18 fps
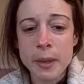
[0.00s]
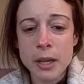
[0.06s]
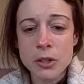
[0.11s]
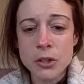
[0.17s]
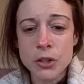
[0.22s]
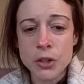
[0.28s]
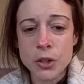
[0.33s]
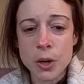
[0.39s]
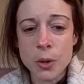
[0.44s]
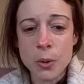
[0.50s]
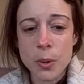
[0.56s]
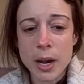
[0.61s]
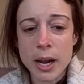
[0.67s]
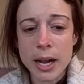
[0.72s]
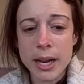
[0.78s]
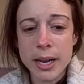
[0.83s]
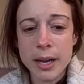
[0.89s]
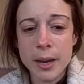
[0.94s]
So
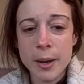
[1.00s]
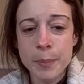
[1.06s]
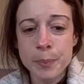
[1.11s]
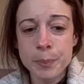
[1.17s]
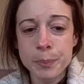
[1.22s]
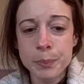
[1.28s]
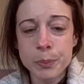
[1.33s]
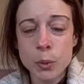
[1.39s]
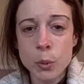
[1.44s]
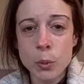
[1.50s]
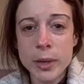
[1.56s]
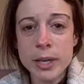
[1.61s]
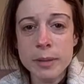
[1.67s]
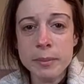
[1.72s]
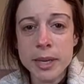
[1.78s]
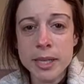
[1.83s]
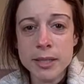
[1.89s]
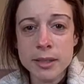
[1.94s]
I
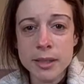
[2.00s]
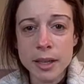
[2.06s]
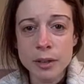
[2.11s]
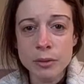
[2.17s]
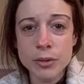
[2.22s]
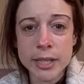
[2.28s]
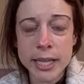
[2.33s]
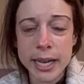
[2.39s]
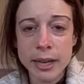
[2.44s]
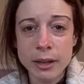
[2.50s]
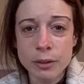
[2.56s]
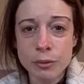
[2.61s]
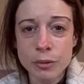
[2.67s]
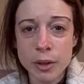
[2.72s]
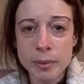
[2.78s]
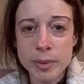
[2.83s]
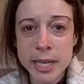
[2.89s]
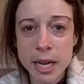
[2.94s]
weaned myself down
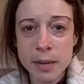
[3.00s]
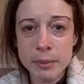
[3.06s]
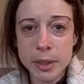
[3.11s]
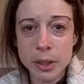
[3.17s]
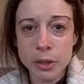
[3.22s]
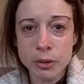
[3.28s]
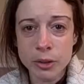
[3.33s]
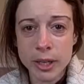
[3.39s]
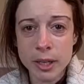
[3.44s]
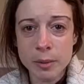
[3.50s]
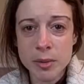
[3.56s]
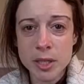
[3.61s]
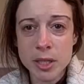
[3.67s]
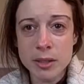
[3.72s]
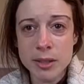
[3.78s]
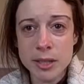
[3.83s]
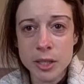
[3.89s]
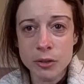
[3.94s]
from 10 milligrams
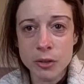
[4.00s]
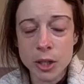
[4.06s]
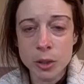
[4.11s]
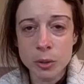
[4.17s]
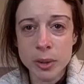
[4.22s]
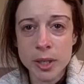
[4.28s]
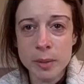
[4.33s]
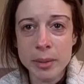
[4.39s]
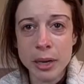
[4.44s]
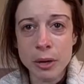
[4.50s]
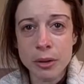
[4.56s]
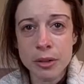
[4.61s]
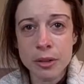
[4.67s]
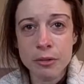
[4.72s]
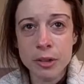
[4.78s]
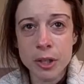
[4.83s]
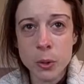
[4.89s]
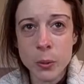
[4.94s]
to 0 in
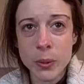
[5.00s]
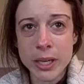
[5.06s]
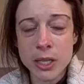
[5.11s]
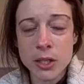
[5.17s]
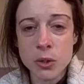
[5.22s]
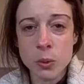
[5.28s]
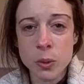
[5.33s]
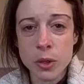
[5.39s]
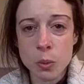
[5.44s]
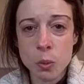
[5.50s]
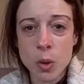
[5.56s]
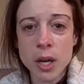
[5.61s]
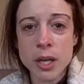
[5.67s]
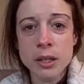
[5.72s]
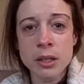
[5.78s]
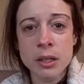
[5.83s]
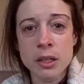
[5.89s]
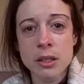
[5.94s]
about 3 weeks with
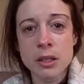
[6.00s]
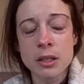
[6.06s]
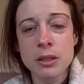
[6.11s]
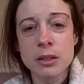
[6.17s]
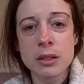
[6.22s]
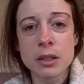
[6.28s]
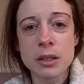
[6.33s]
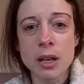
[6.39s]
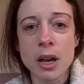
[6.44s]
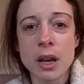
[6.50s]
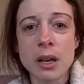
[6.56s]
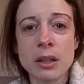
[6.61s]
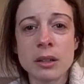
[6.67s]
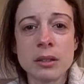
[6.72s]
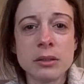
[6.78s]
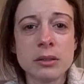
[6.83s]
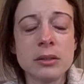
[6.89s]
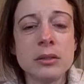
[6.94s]

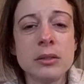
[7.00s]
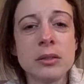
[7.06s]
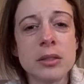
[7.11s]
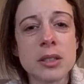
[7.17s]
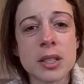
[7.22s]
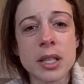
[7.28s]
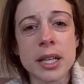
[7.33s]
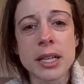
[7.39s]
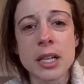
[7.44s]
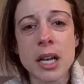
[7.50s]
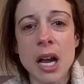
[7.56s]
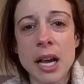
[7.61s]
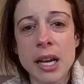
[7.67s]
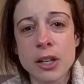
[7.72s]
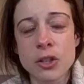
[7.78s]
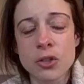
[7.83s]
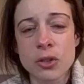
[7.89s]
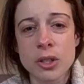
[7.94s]
uh,
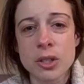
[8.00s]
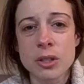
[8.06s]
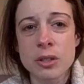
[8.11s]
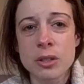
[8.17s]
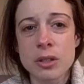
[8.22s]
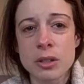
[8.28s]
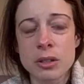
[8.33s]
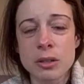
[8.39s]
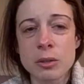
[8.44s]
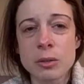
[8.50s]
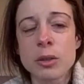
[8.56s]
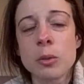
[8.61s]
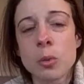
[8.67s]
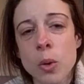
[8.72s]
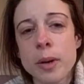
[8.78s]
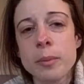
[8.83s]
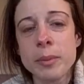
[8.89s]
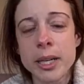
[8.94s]
psychiatrist,
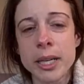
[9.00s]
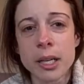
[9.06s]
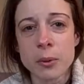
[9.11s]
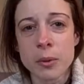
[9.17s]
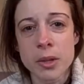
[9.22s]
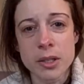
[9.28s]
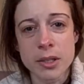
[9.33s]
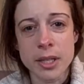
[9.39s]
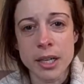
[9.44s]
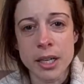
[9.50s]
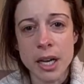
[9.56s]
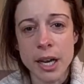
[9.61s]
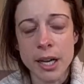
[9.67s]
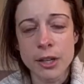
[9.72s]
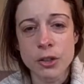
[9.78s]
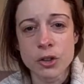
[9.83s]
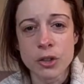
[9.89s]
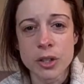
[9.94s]
one meeting with a
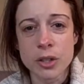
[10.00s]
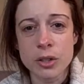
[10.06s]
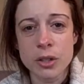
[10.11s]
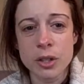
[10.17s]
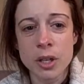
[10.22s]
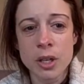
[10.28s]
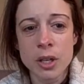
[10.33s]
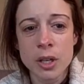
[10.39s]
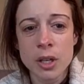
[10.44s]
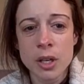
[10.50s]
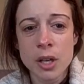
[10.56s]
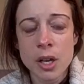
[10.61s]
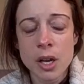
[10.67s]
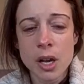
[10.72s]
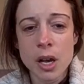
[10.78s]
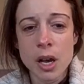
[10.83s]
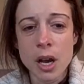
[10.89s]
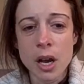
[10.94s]
psychiatrist.
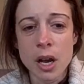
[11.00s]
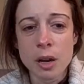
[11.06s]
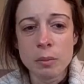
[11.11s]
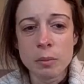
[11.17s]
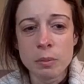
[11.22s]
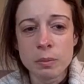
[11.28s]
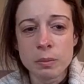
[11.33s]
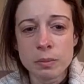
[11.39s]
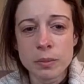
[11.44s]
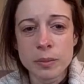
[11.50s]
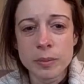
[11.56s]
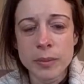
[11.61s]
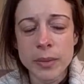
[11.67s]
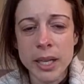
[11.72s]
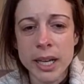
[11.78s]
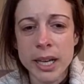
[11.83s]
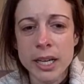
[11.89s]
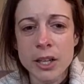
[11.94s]
And
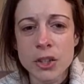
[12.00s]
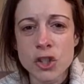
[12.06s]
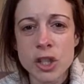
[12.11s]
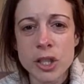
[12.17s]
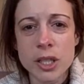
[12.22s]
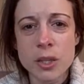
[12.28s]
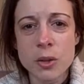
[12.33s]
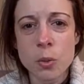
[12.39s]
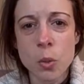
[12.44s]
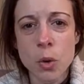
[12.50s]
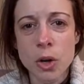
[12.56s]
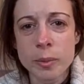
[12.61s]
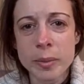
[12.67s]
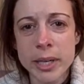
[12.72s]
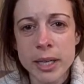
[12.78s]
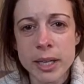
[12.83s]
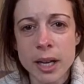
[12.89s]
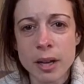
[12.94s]
I guess she didn't warn
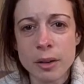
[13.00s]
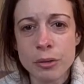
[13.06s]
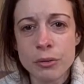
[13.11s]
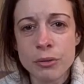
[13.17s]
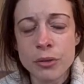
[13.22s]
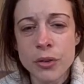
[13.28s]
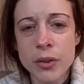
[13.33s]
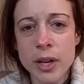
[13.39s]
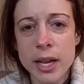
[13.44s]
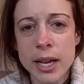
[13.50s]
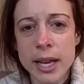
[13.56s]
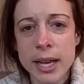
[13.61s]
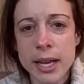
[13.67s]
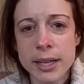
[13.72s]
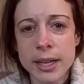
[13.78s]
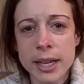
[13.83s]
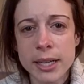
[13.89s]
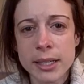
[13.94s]
me enough.
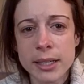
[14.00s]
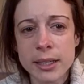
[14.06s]
And I